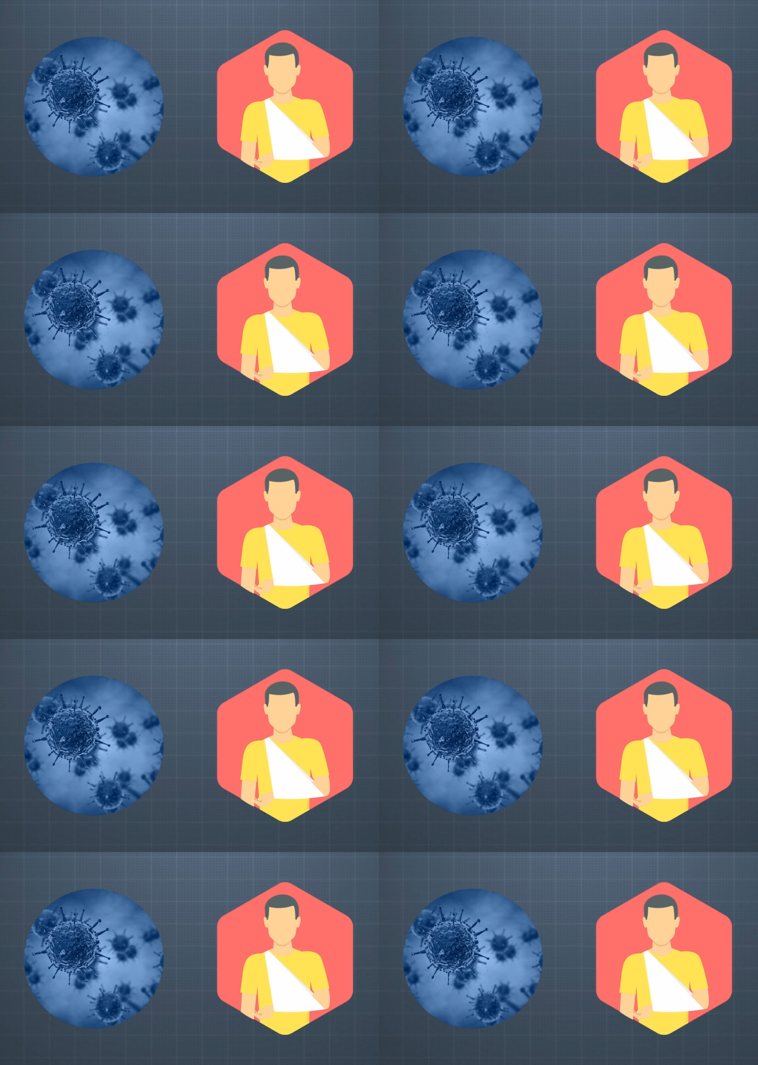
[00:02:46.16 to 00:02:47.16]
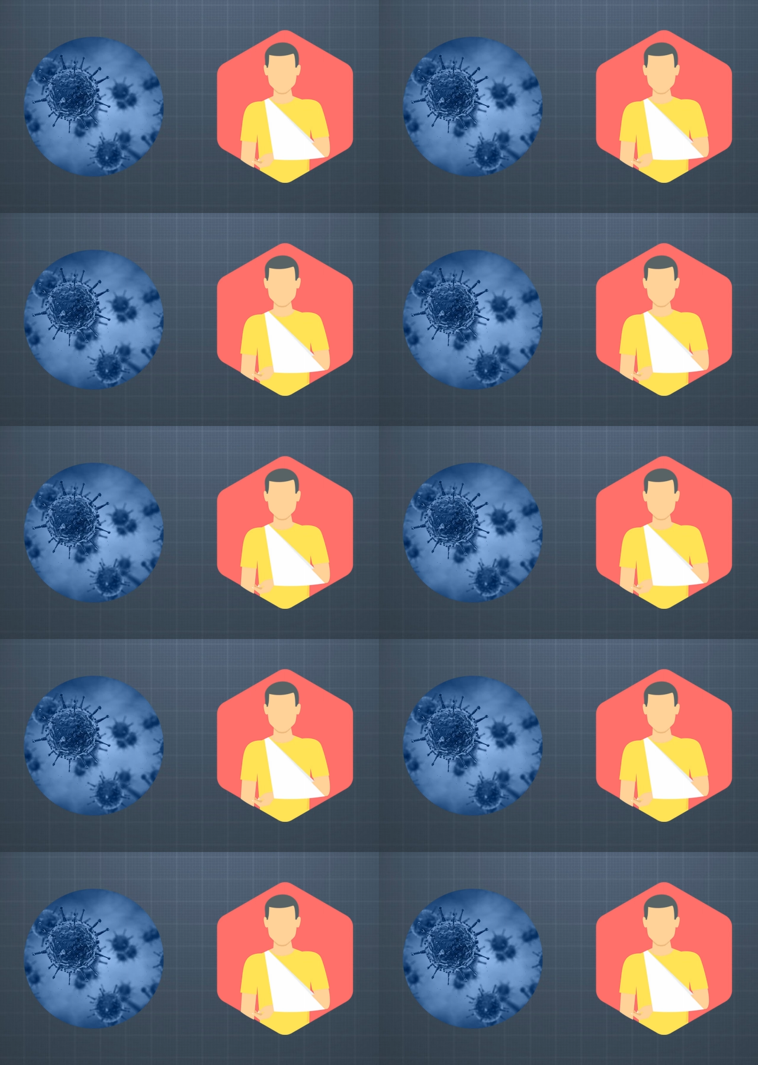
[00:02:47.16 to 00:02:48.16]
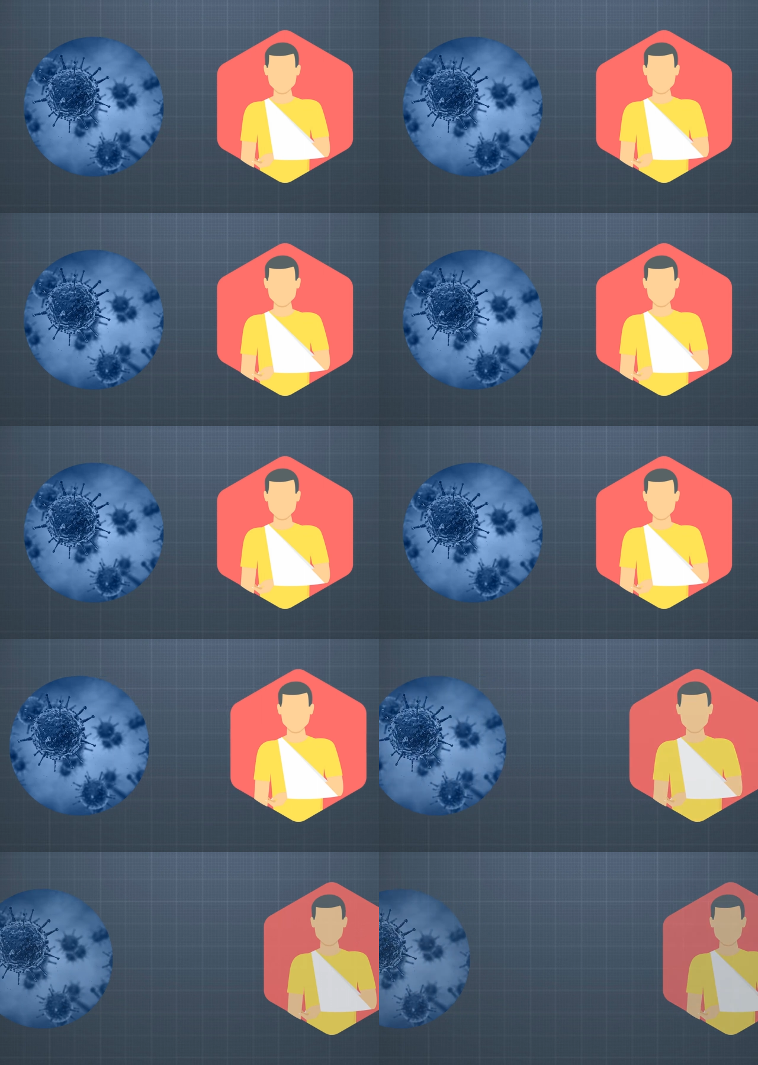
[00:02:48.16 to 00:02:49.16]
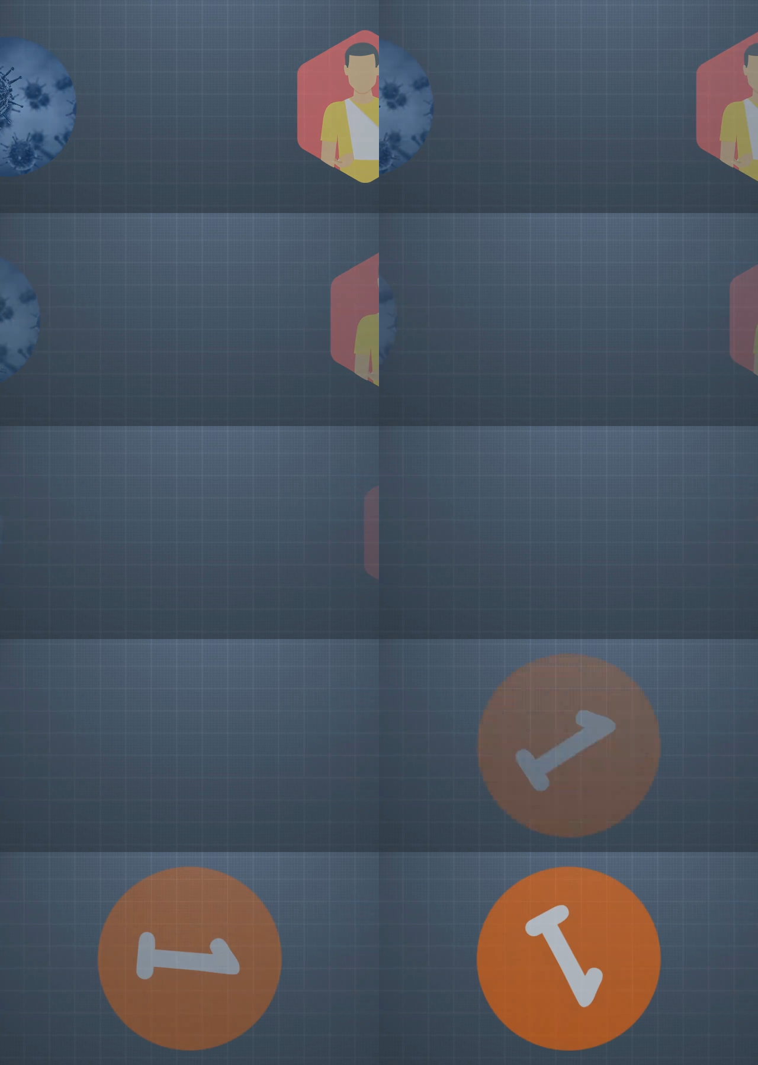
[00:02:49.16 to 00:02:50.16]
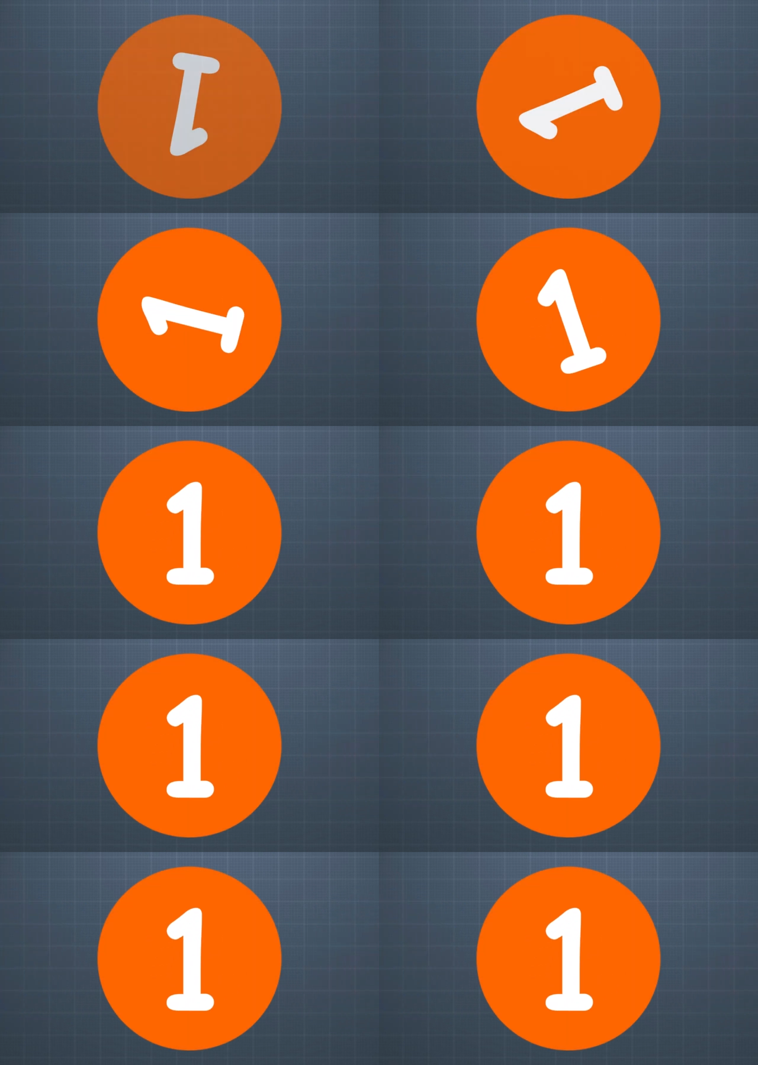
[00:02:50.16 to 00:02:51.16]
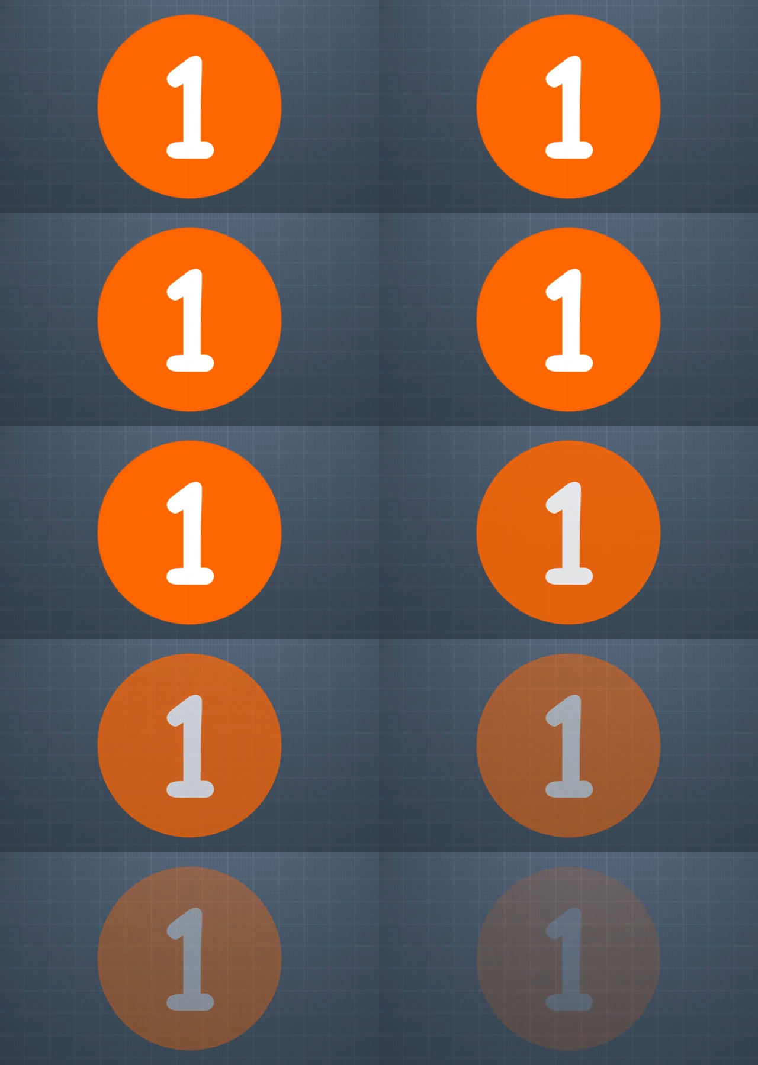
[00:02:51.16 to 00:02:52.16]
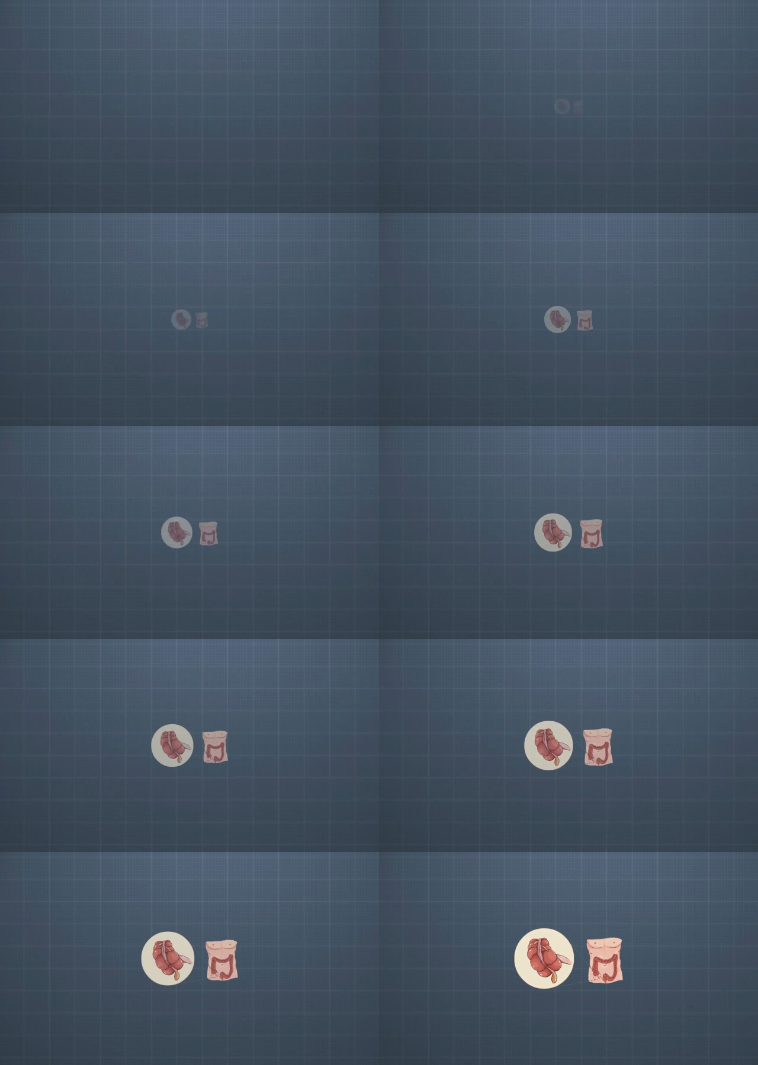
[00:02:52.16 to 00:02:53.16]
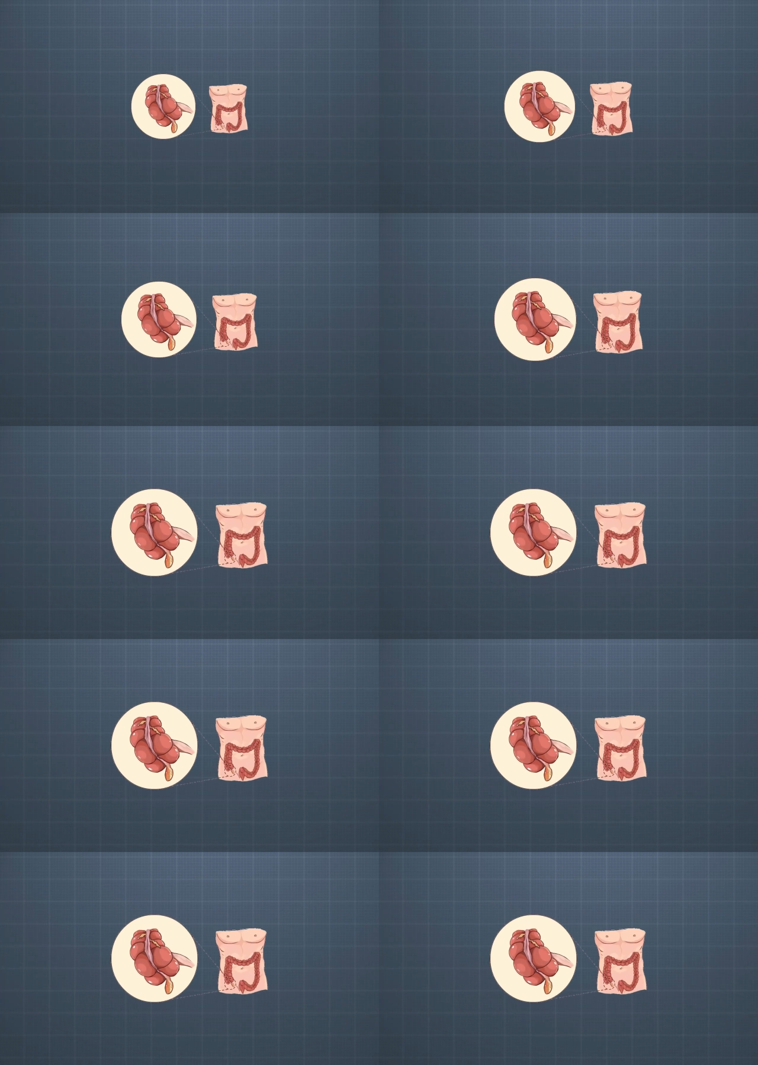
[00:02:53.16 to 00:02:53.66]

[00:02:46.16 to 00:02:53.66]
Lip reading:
Nobody's mouth can be seen.